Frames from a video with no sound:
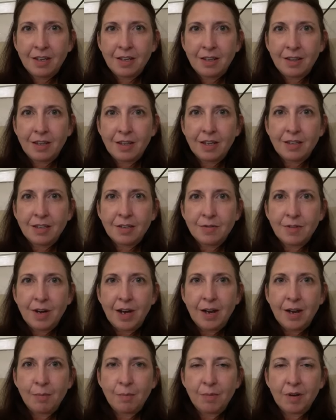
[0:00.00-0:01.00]
That's a
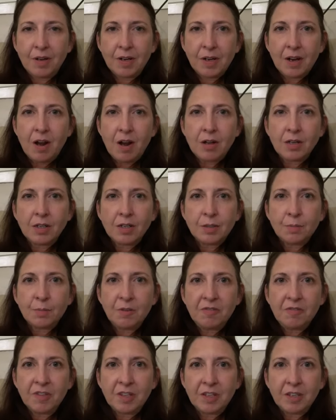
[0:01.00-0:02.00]
wrap on college
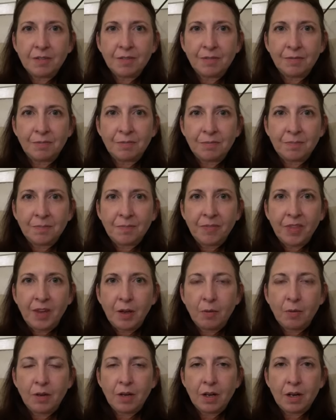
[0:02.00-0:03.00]
move-in.
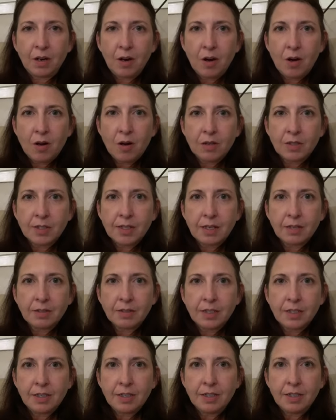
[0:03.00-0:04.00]
We've got our girl settled
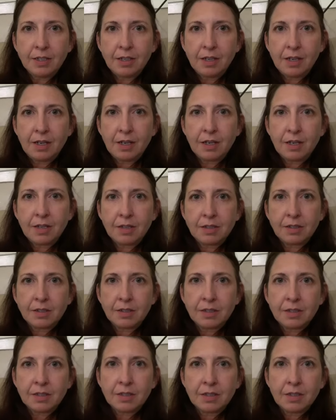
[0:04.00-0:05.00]
in and
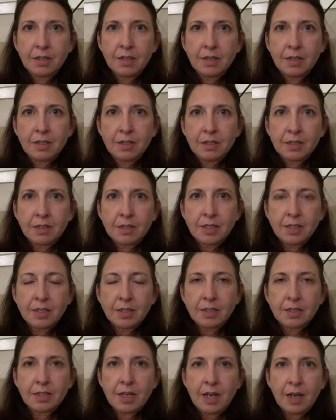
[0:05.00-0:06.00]
she
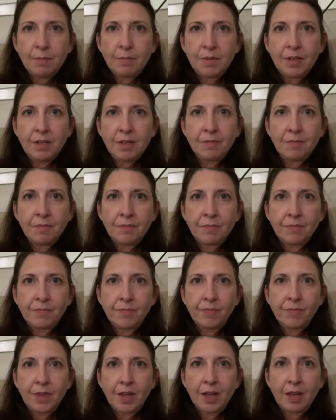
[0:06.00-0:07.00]
is happy
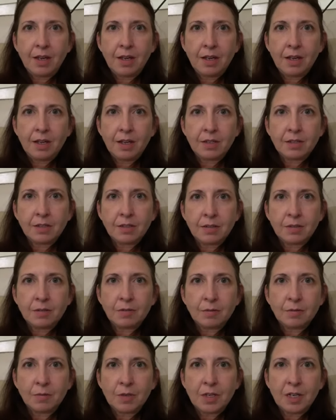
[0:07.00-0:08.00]
and
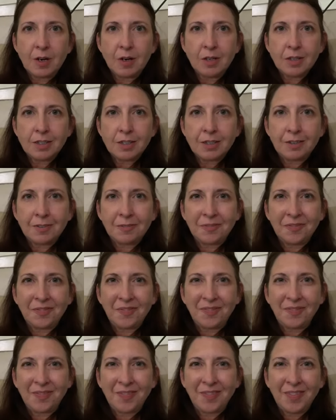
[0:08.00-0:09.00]
we are too.
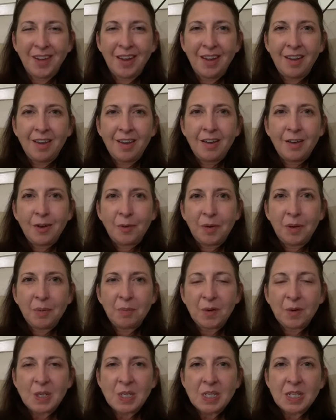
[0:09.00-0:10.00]
We
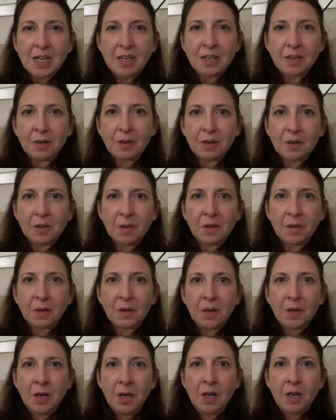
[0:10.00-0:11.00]
appreciate your
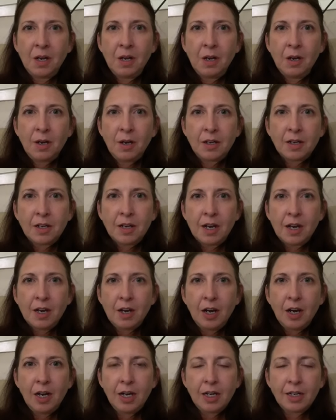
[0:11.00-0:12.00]

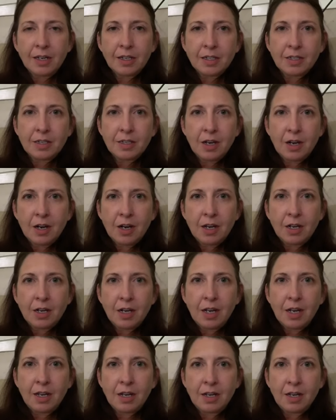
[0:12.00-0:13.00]
care and concern
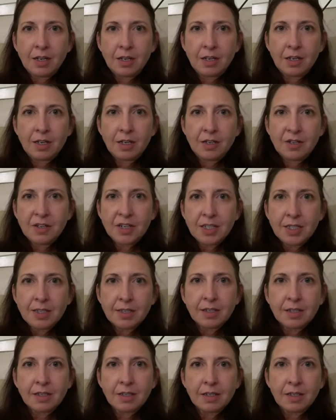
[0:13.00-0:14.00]
and interest
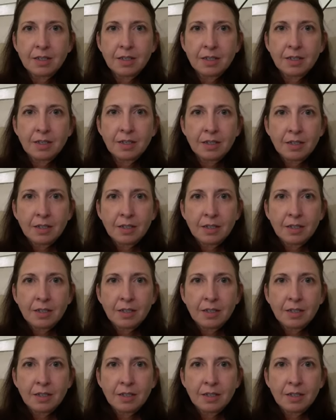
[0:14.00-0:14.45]
in